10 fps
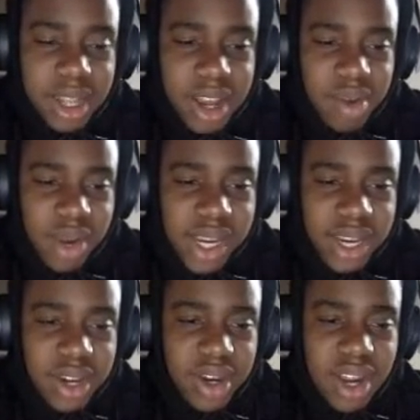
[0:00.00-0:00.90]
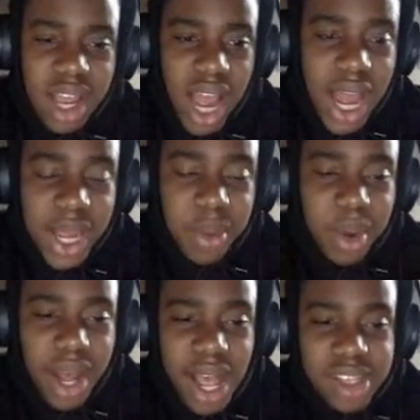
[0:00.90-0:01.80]
And right here,
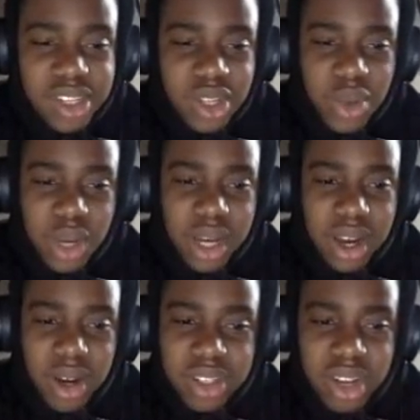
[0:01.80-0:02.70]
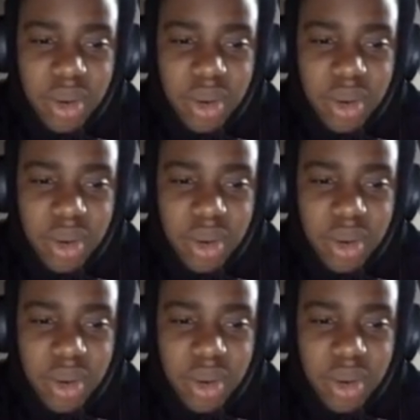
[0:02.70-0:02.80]
Iowa has Luka Garza,